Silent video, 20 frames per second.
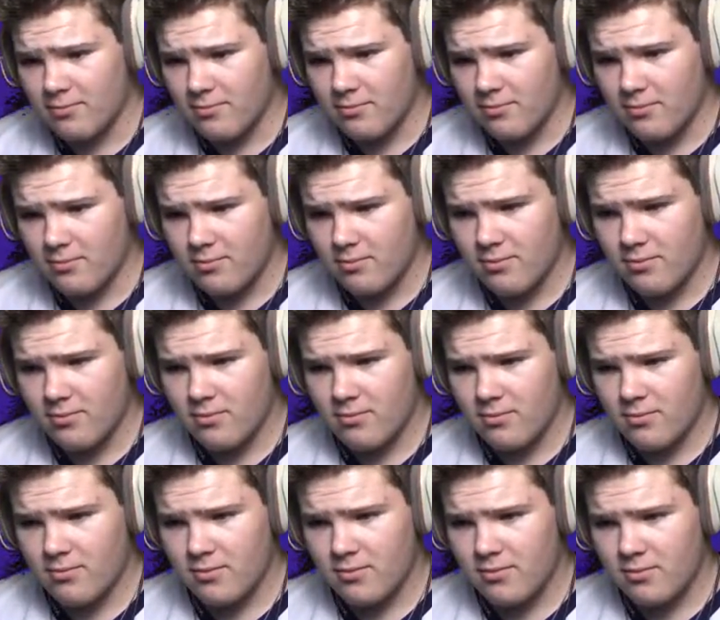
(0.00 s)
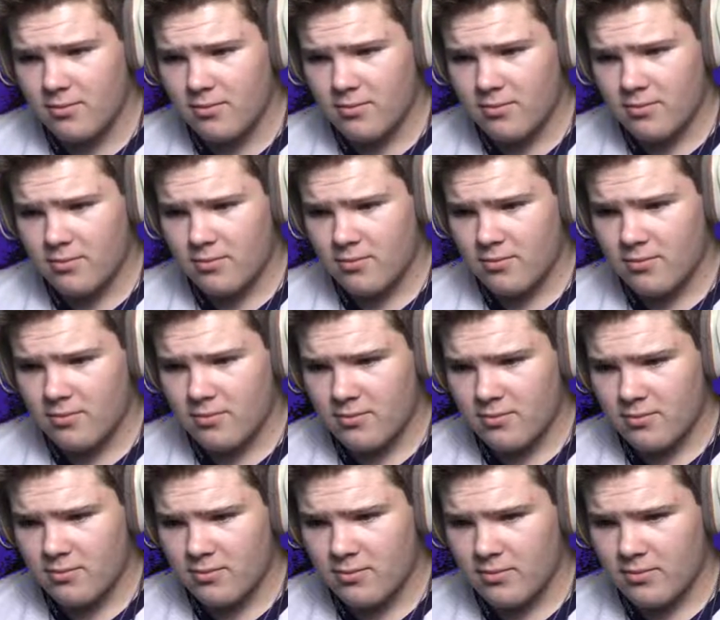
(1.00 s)

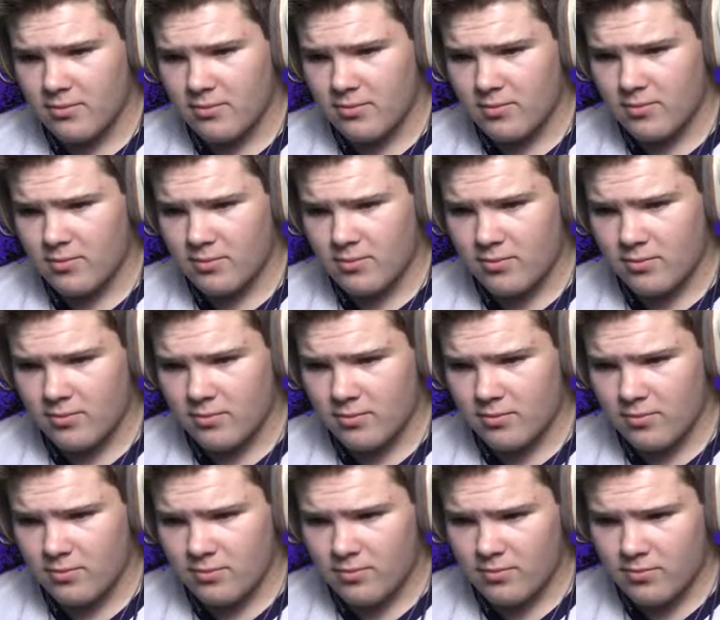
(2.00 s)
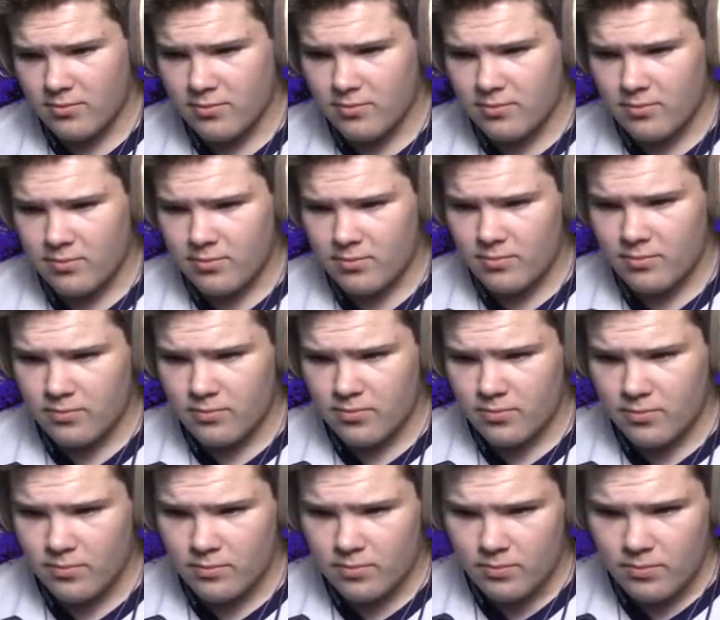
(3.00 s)

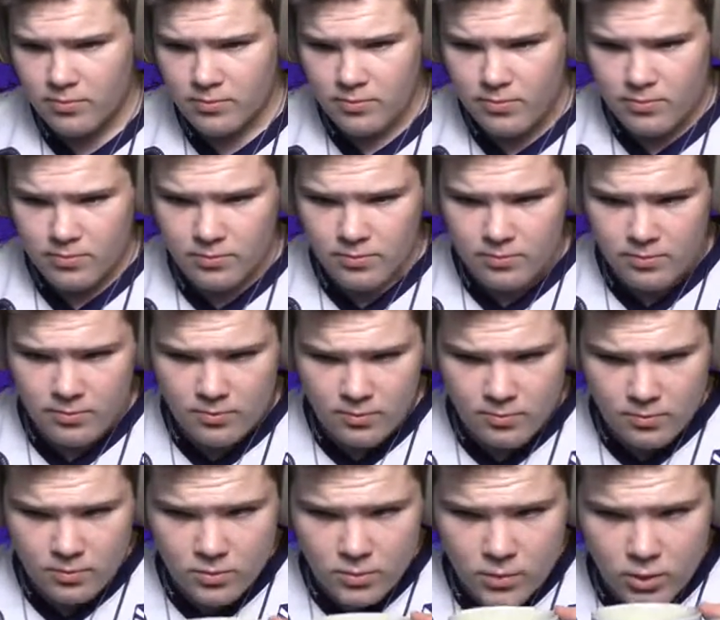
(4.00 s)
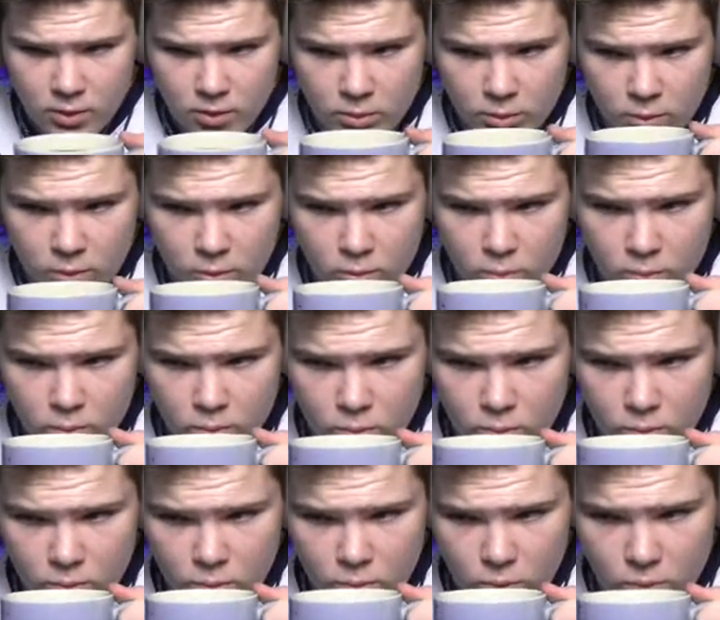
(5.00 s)

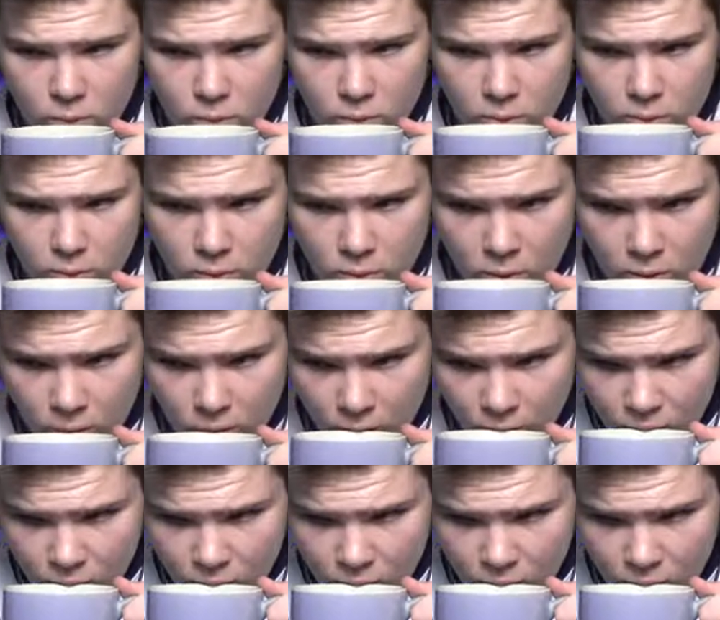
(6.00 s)
(no one is talking)